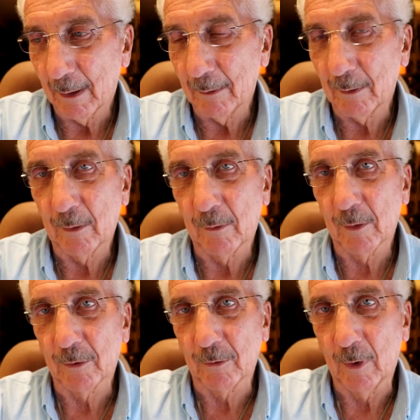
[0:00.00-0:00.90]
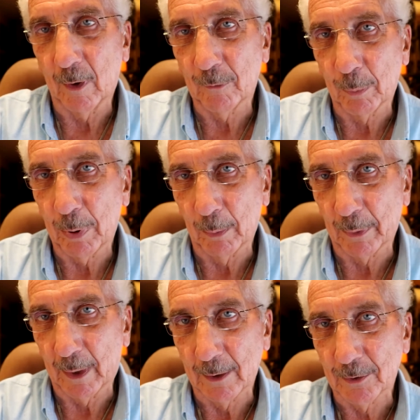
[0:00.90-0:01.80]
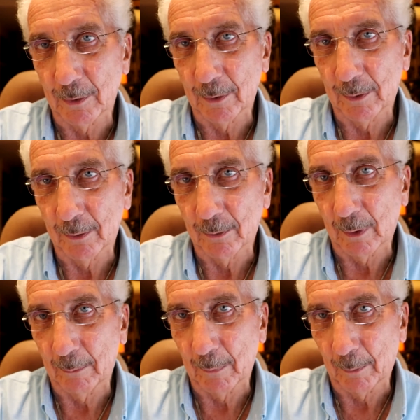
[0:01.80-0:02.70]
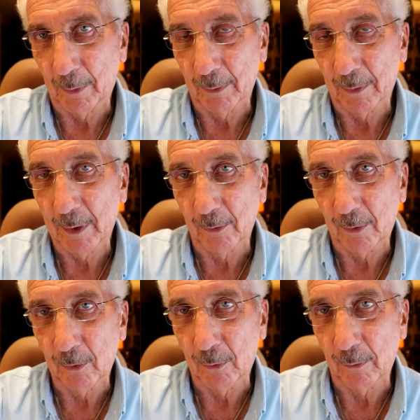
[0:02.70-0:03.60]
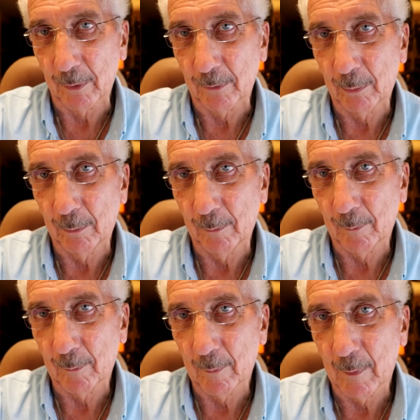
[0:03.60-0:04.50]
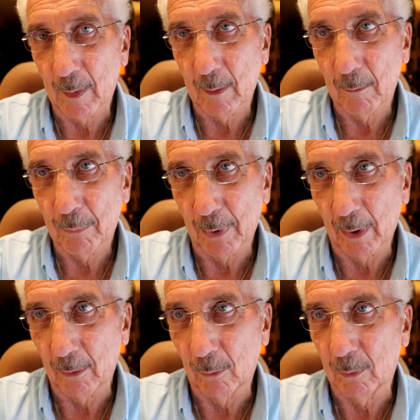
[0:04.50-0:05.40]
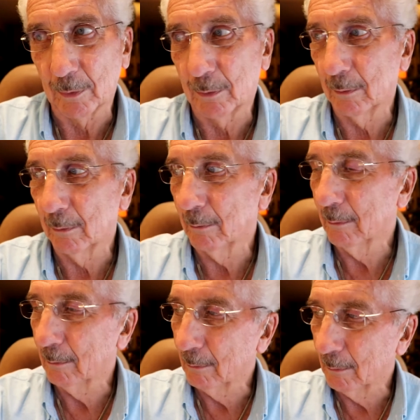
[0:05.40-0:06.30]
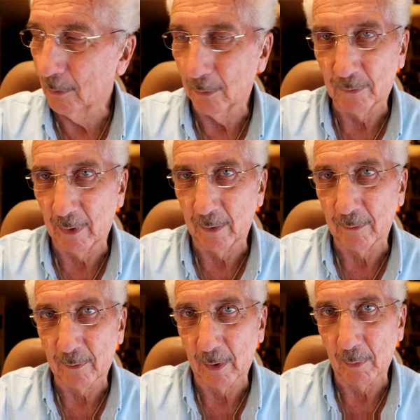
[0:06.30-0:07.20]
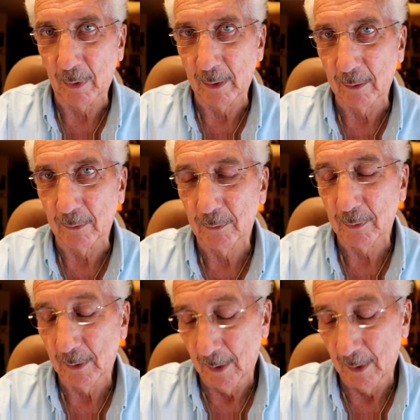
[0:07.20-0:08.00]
And this is not for publication, I'm going to tell you this, but I don't want you to say this to anybody else.